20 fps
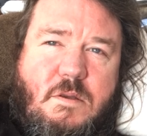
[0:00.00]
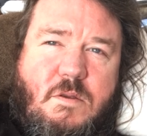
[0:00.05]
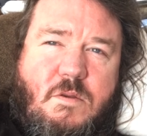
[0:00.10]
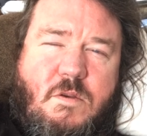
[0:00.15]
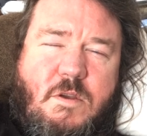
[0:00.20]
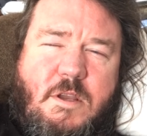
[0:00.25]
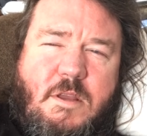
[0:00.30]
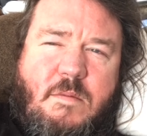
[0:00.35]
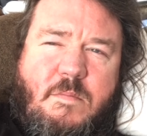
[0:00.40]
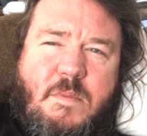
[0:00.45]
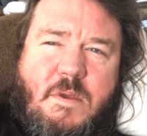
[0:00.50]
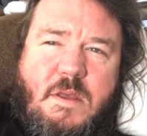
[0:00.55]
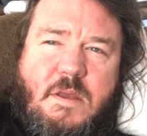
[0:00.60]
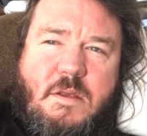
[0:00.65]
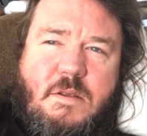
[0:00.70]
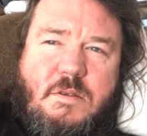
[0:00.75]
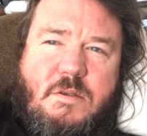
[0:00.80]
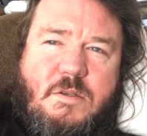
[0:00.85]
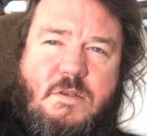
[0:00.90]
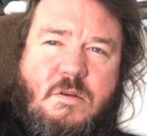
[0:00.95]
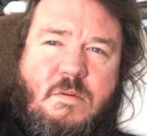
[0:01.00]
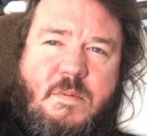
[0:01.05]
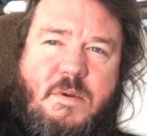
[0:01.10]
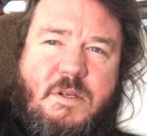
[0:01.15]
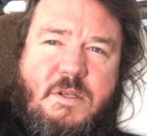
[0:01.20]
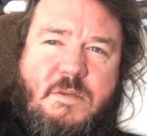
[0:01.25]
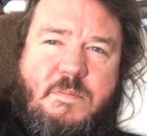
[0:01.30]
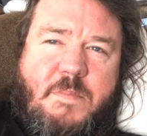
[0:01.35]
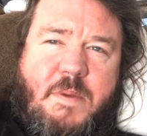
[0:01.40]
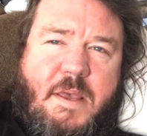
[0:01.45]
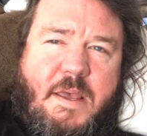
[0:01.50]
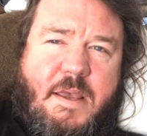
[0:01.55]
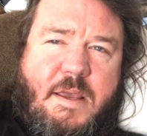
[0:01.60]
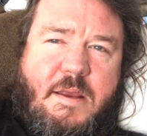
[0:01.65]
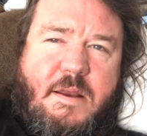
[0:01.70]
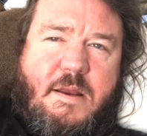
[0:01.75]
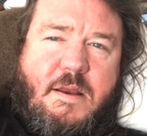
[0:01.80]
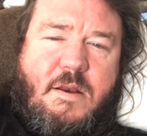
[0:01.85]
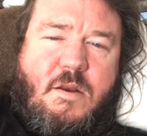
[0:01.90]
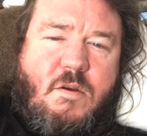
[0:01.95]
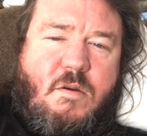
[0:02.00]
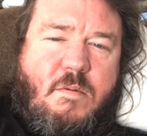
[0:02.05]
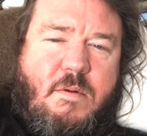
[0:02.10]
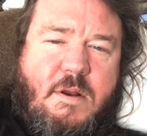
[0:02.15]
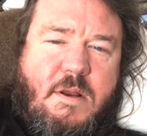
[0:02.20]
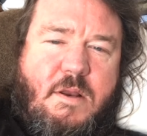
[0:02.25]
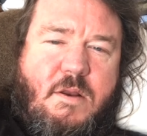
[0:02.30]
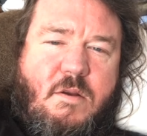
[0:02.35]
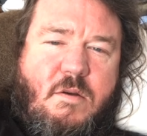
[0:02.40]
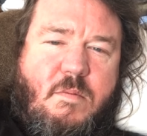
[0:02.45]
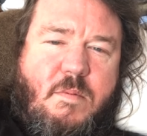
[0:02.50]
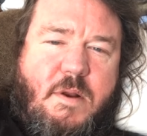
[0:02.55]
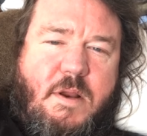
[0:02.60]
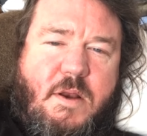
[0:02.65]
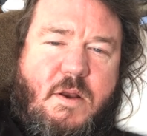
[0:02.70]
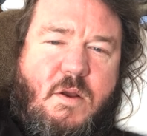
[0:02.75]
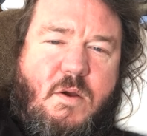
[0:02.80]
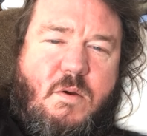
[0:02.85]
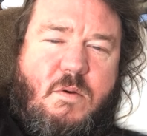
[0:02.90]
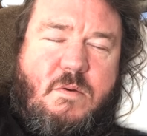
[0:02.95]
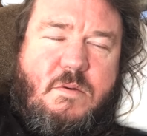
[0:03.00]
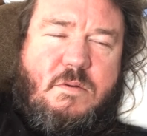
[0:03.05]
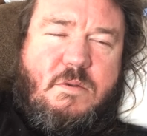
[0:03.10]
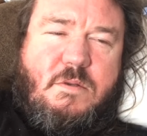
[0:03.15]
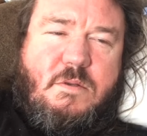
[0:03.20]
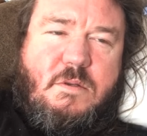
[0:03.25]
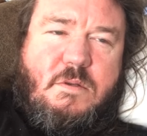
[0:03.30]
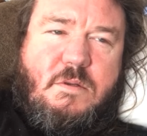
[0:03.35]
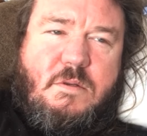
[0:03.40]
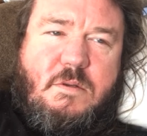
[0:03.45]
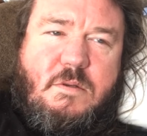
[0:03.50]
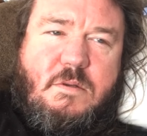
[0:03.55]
you can be in so much pain and nobody nobody knows.